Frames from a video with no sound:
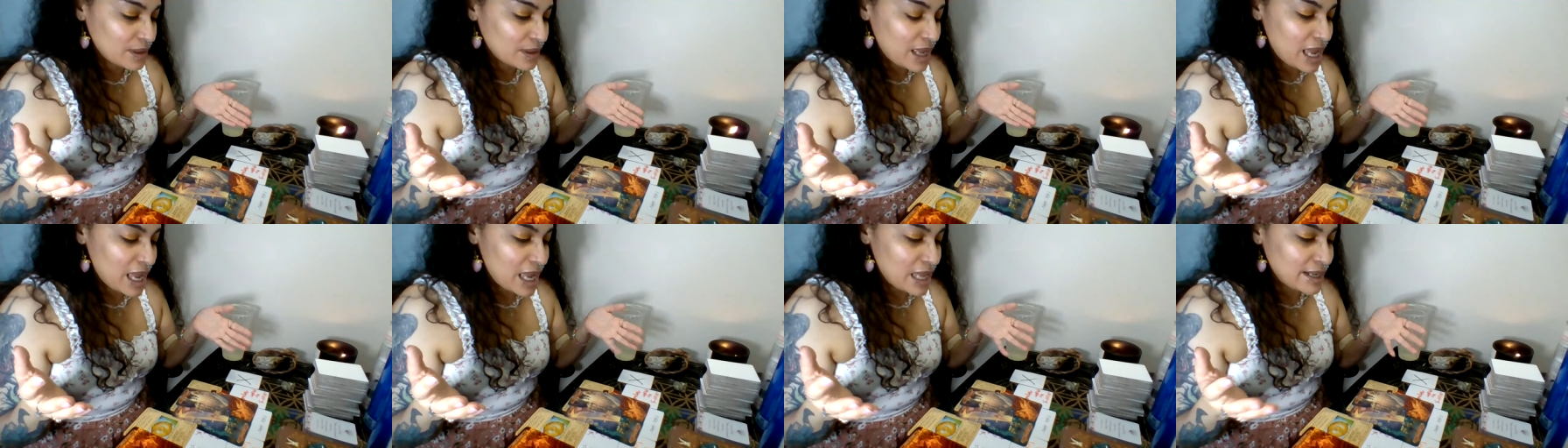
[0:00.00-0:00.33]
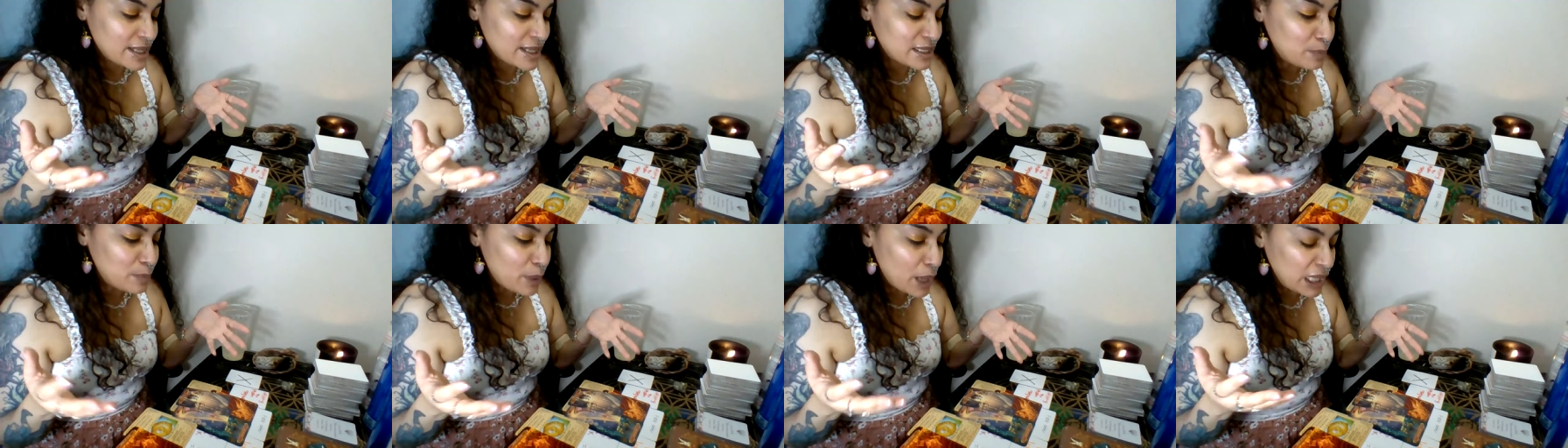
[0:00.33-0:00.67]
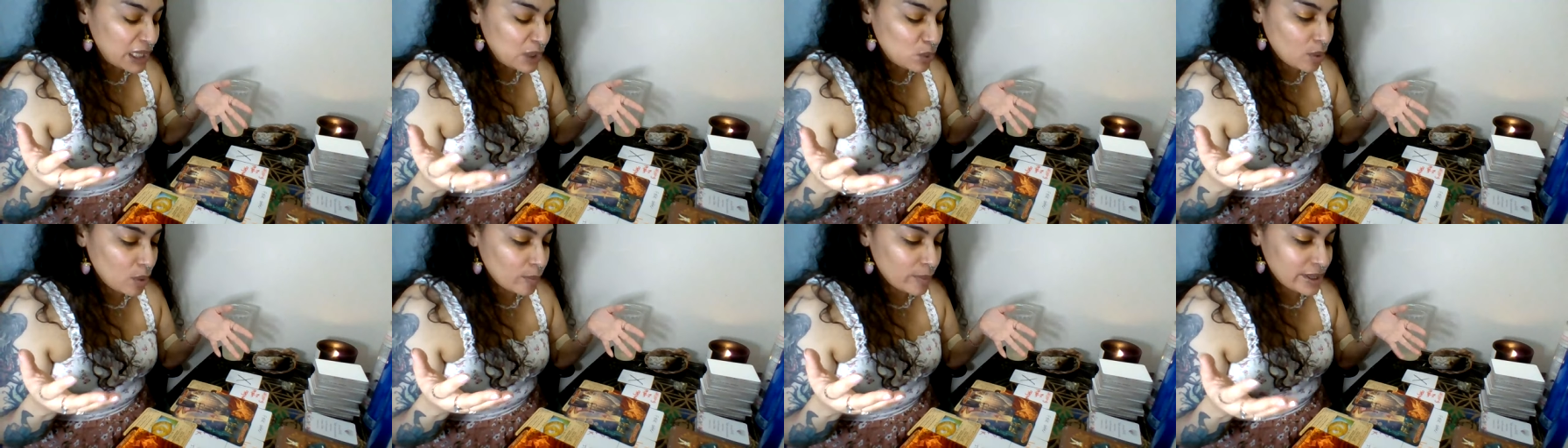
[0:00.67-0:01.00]
And this
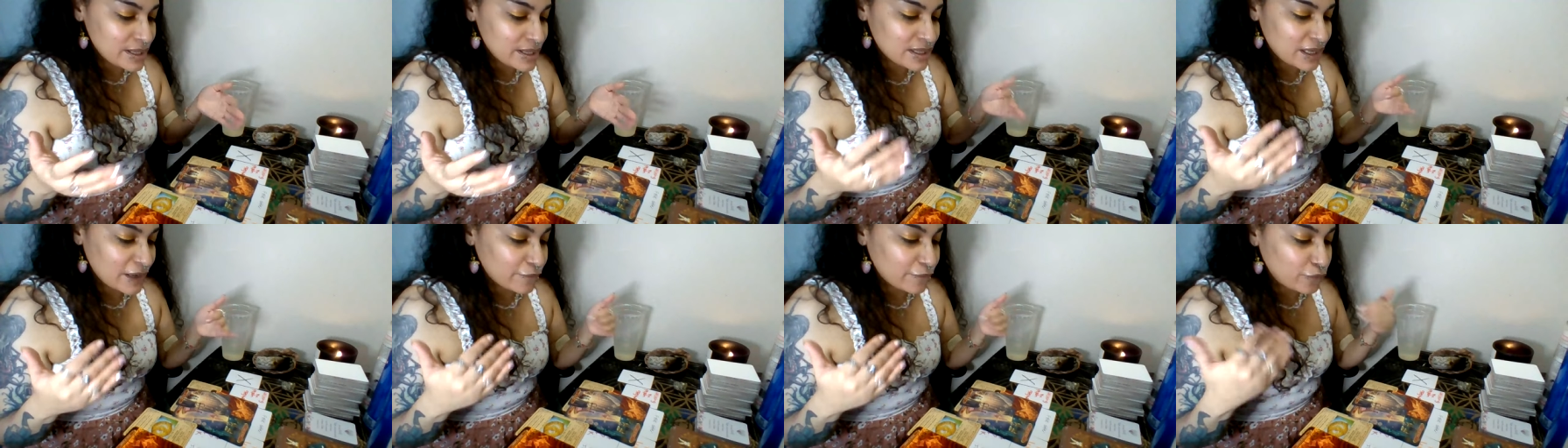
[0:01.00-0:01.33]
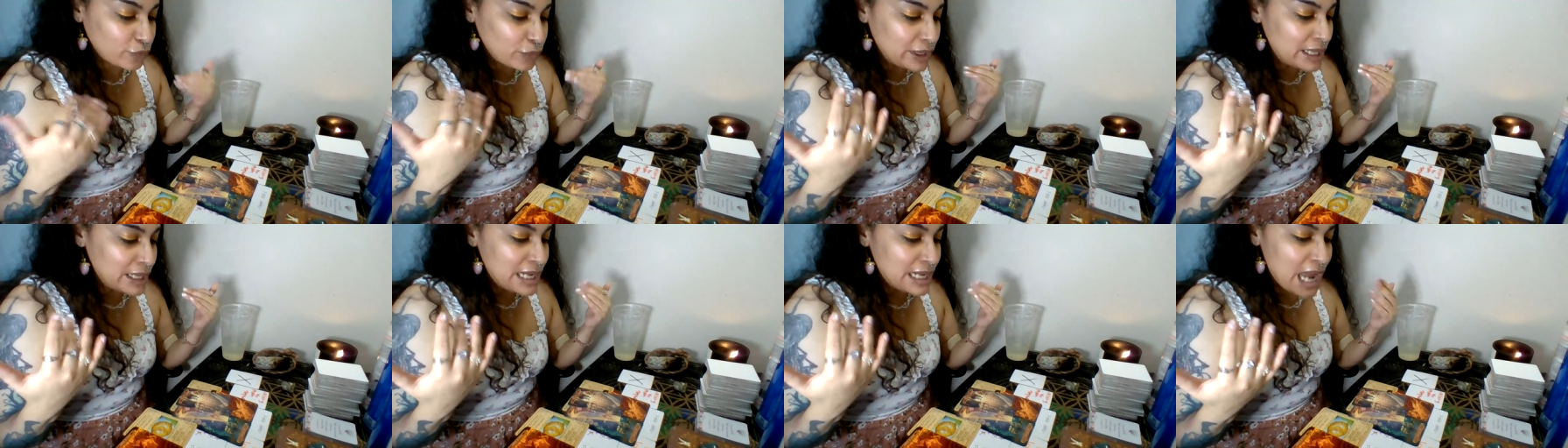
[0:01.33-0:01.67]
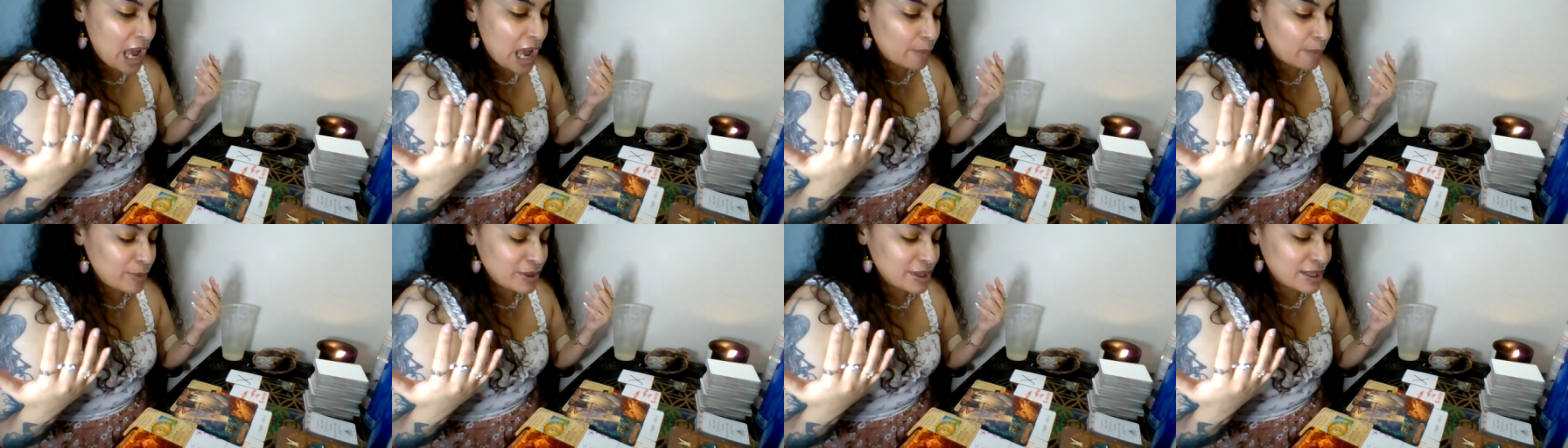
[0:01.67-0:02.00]
petty woman is like freaking
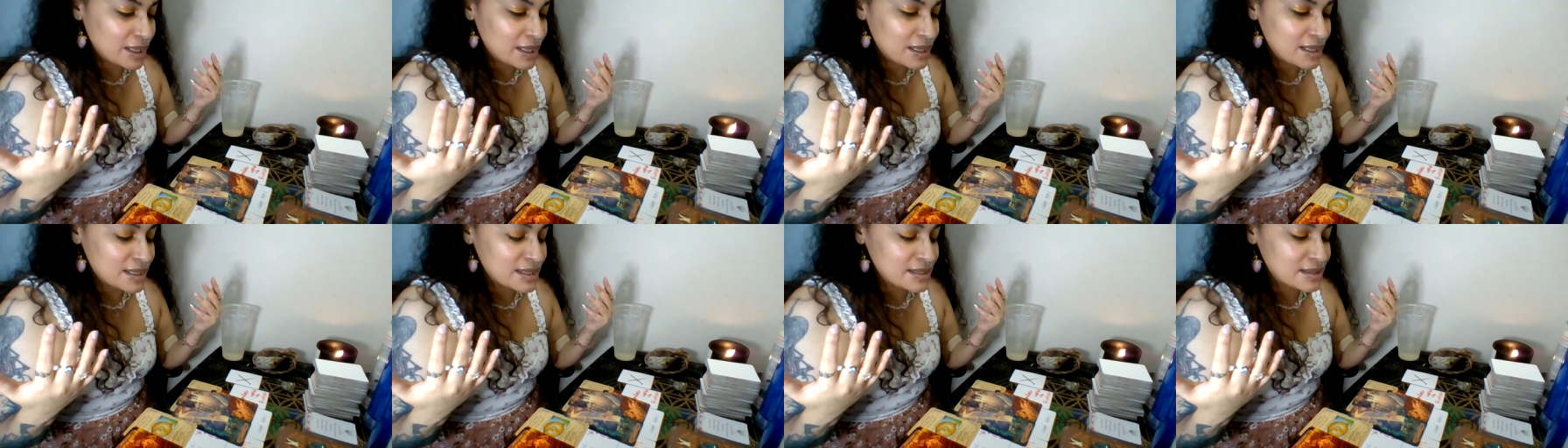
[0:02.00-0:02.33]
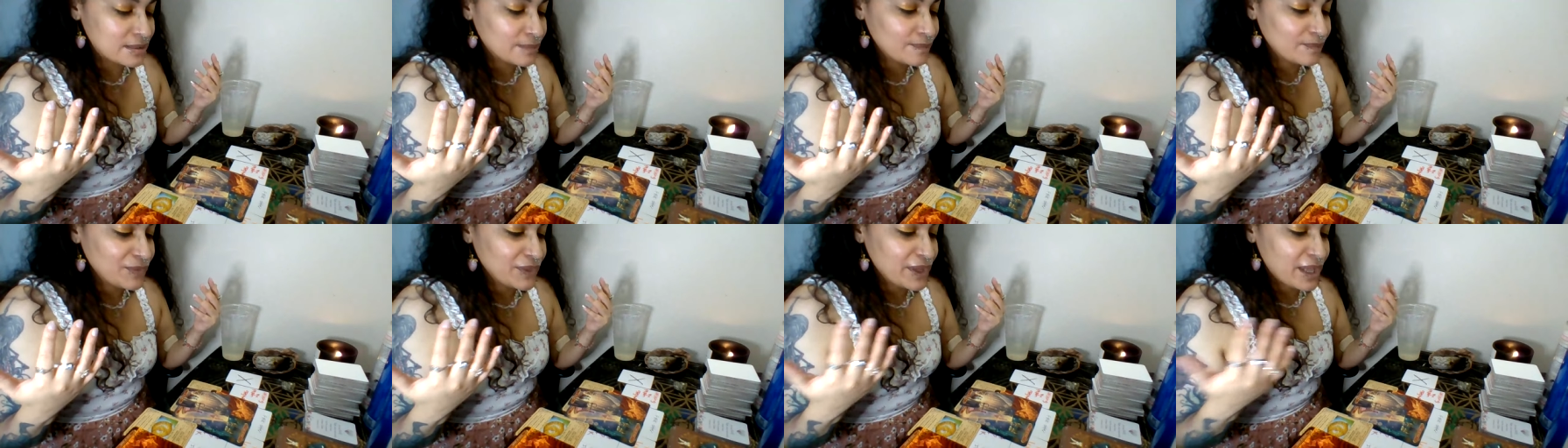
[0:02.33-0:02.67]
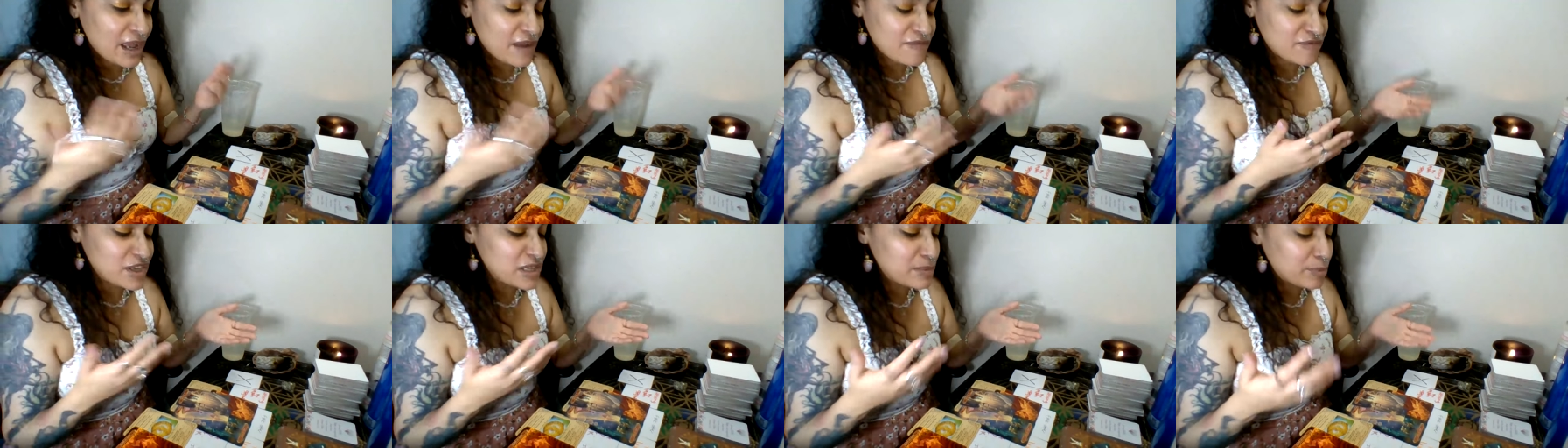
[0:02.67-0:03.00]
out because
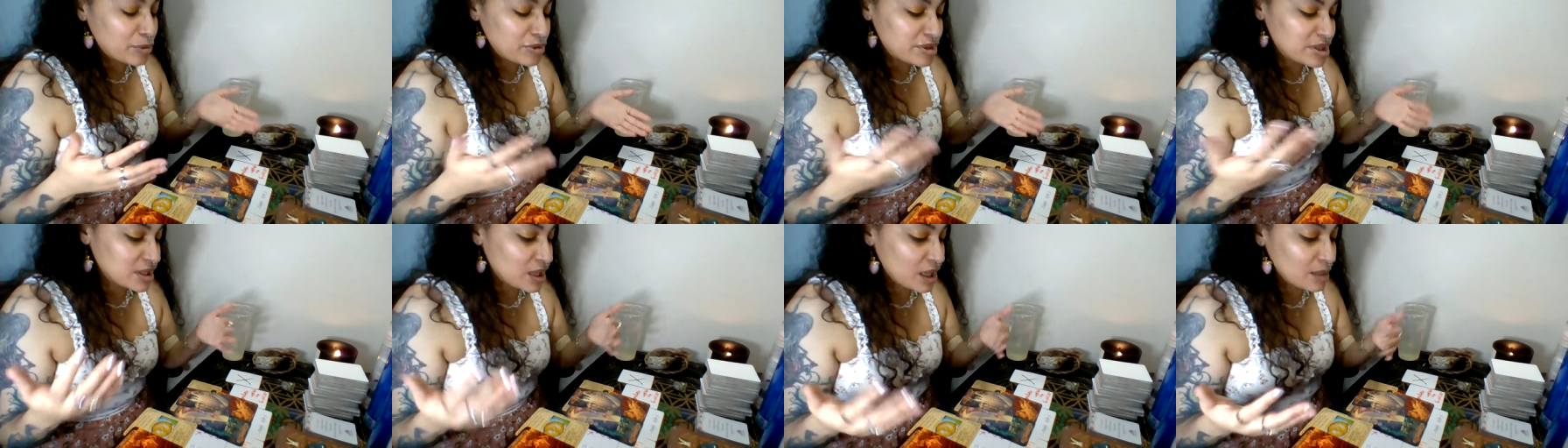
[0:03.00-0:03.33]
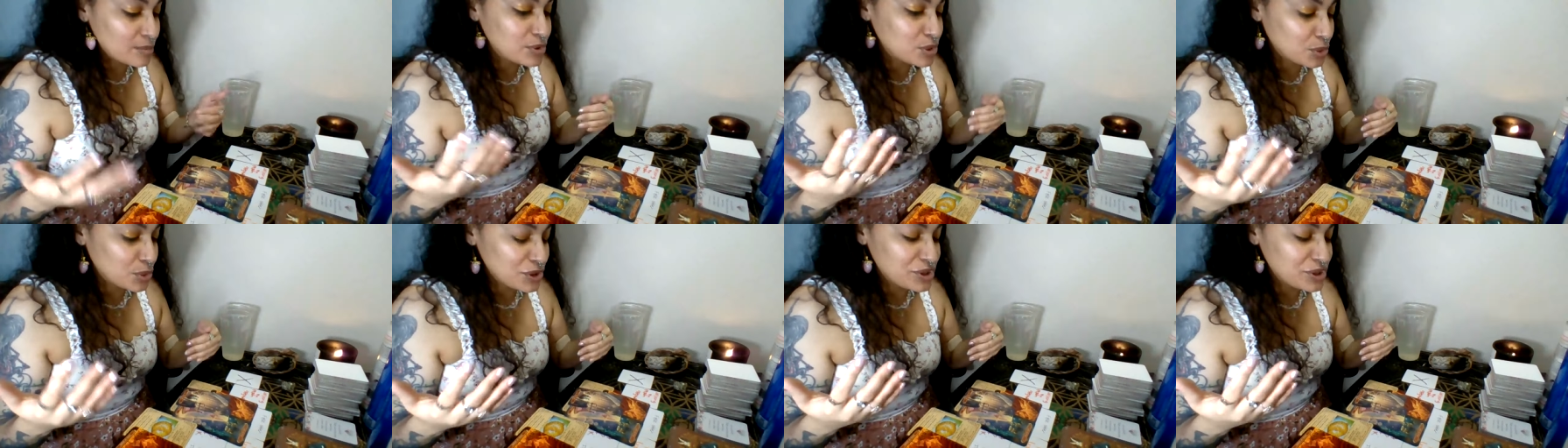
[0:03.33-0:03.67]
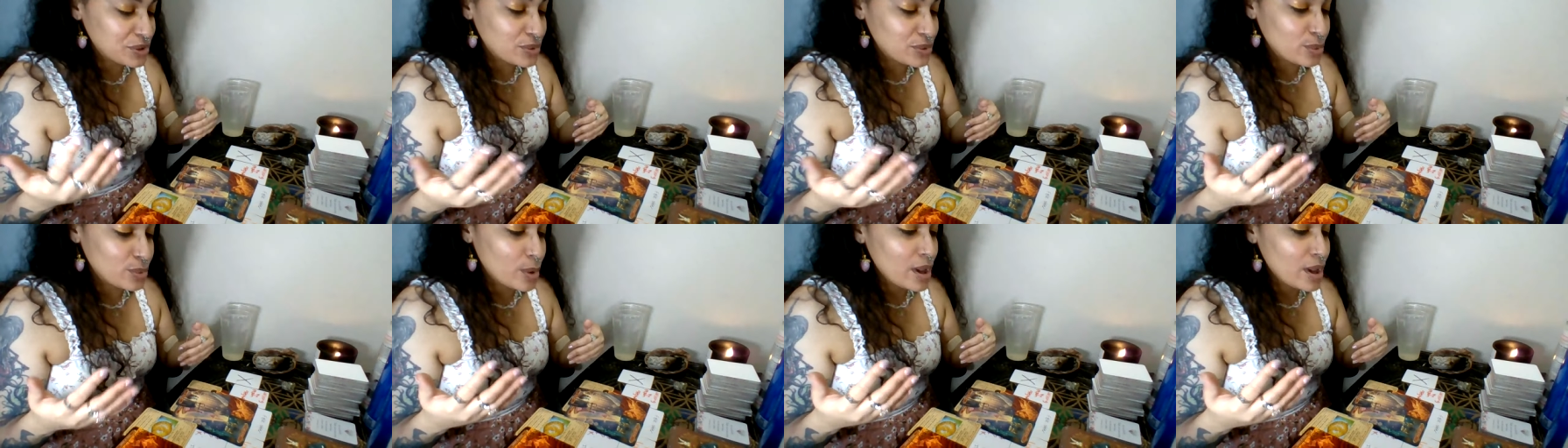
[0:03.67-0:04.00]
if this person comes towards
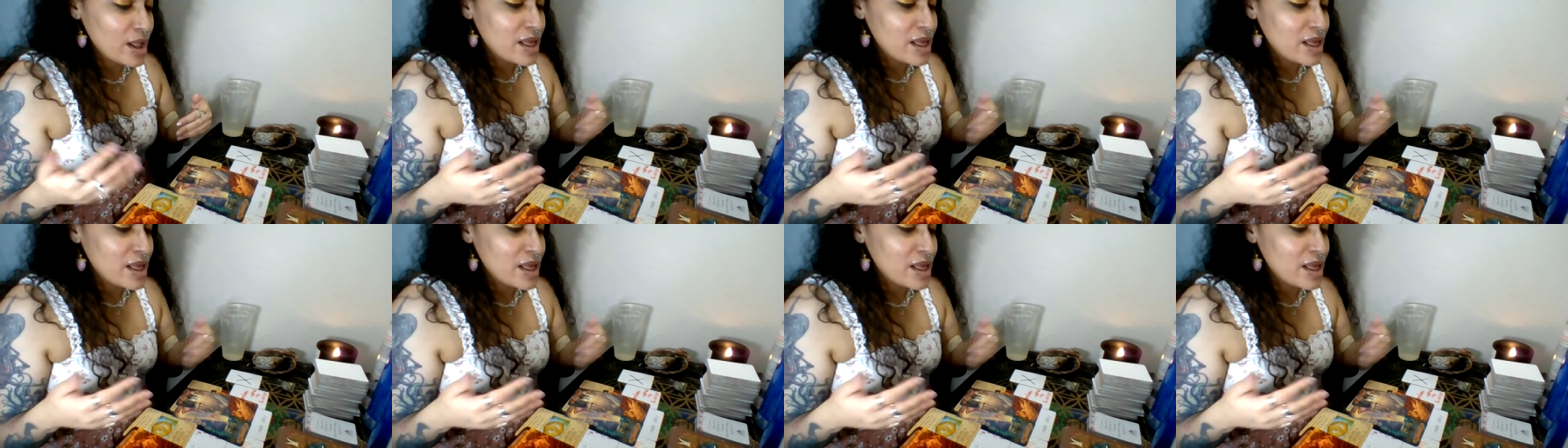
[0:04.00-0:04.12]
you,